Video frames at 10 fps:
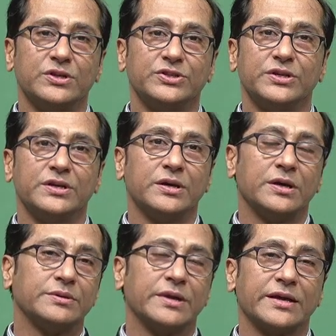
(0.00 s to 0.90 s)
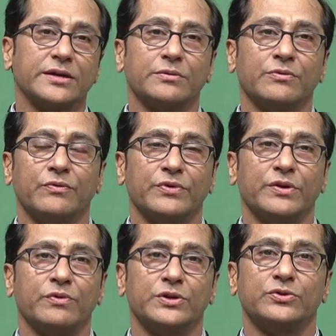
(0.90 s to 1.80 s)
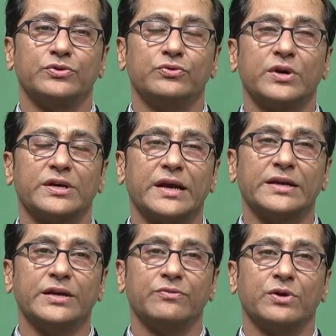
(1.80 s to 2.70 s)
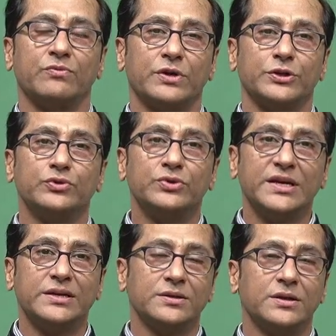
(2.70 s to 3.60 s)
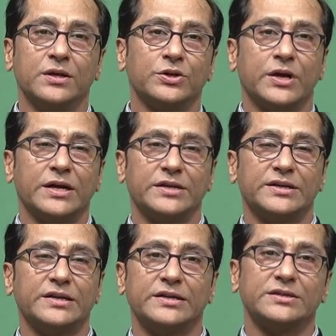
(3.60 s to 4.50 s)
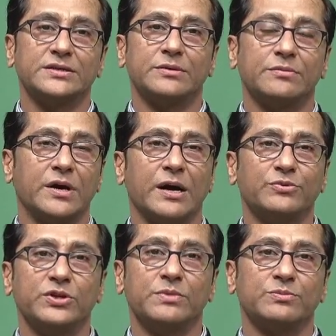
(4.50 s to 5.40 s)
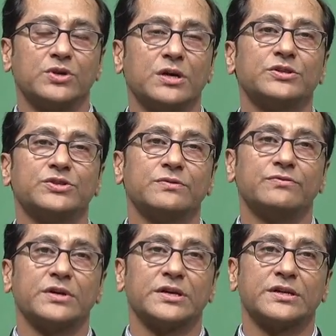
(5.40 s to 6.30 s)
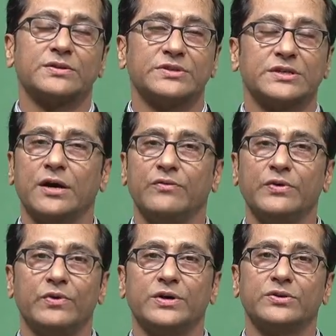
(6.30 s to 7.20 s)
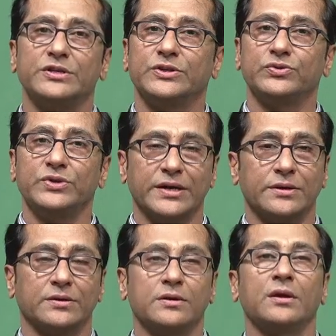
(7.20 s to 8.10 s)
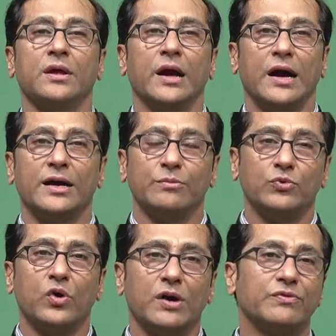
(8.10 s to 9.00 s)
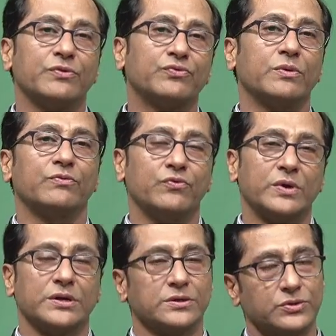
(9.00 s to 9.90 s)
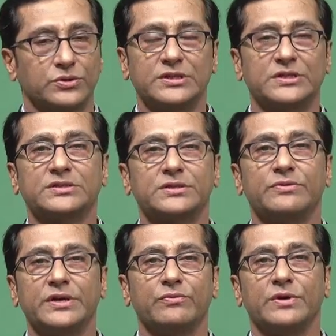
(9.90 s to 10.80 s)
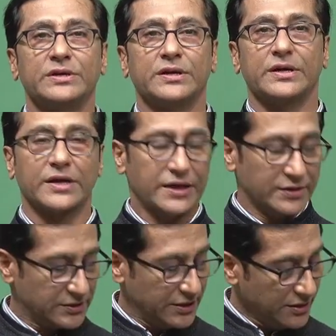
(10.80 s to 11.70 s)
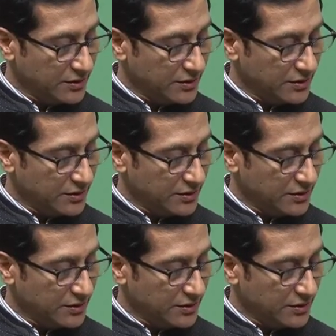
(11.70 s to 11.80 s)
solution like a, we want to do a ranking from 1 to 10 and 10 is the um, optimum solution for us we say we want to reach to 10 and move away from one. So this is the way one uh, can